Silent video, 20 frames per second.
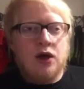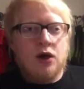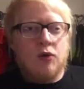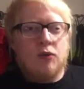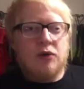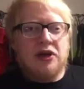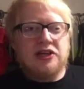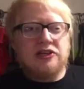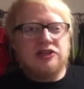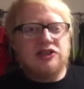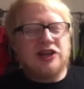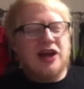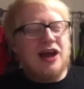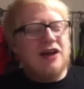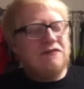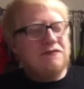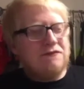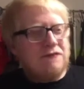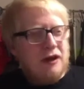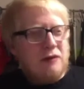which
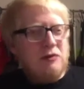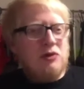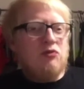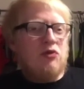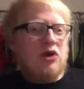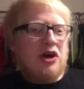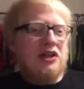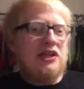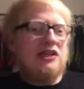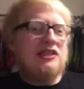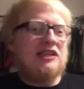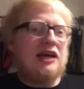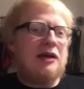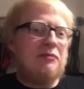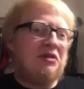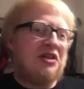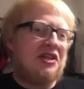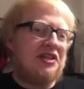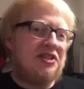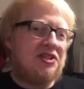I very rarely
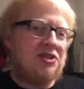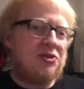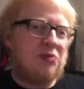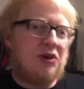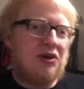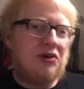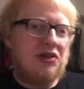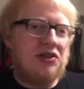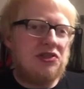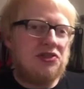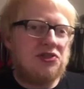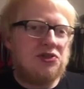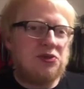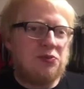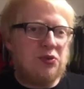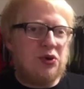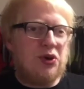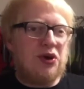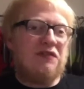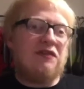dabble in spirits,
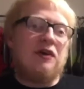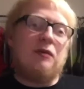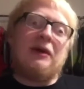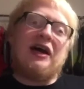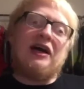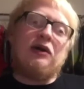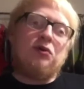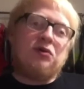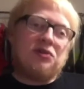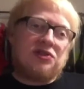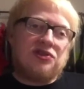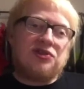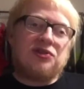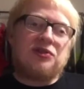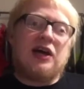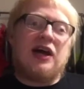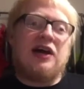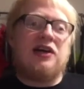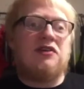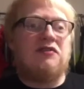but if I'm out
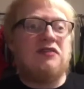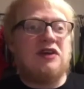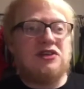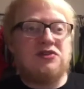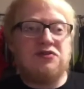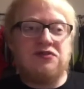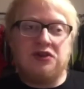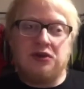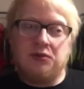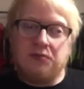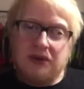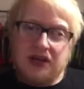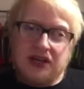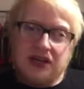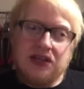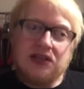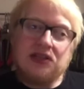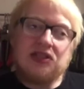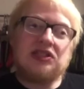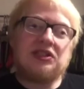and I've had a few
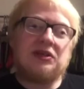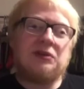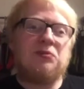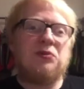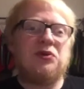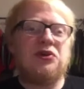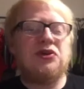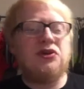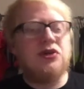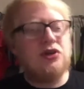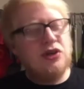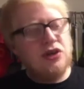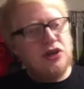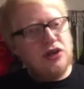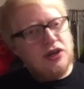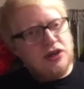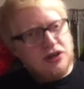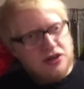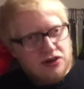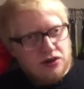beers and we're,
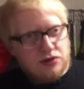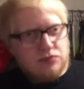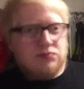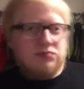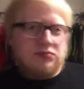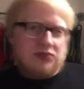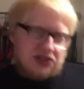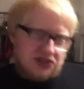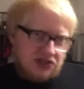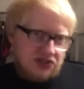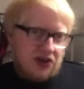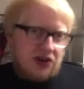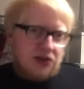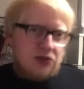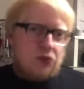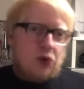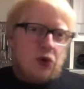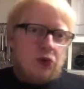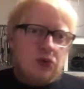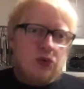you know,
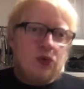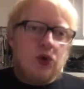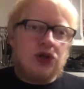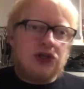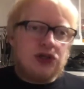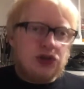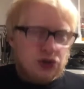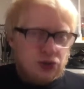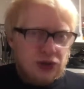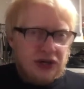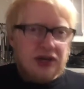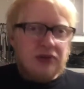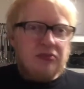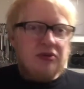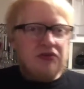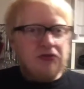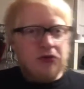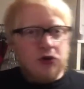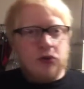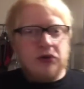deciding what we want to drink
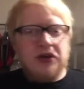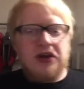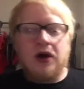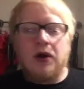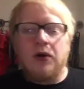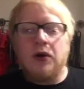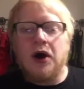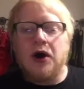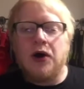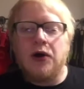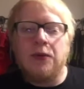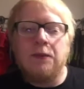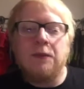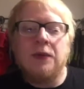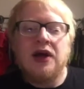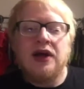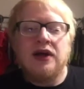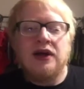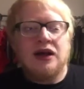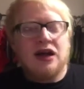before we go home,
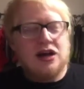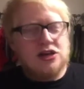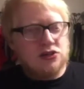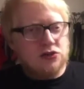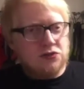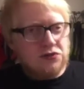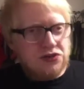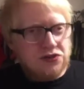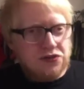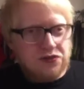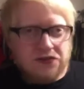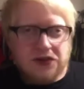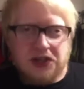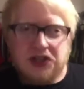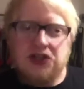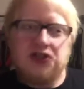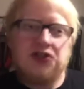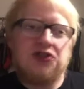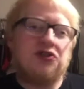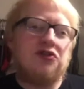I love to
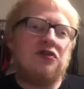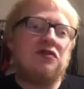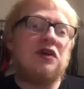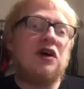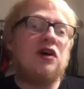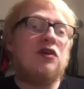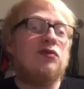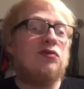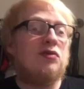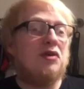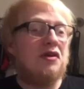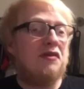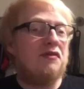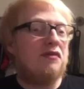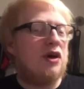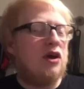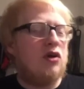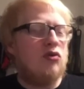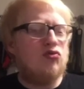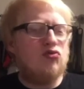finish stuff off with
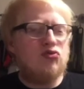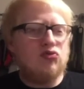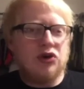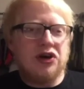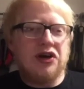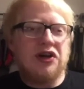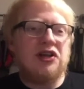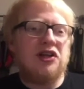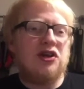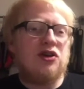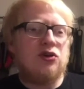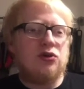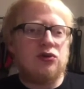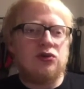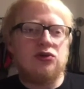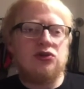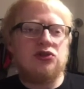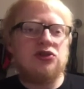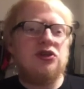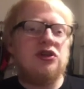a really
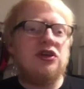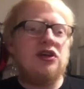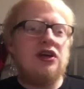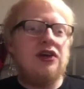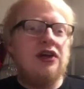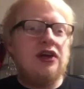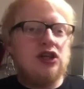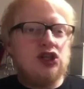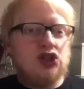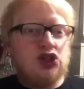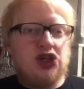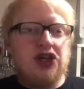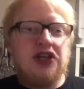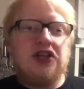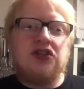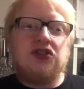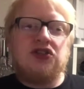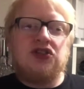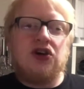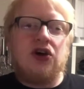good gin
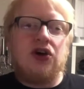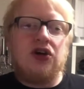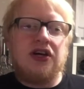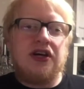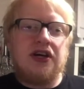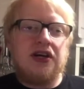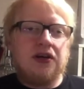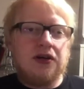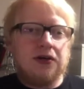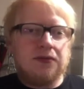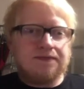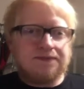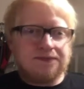and tonic.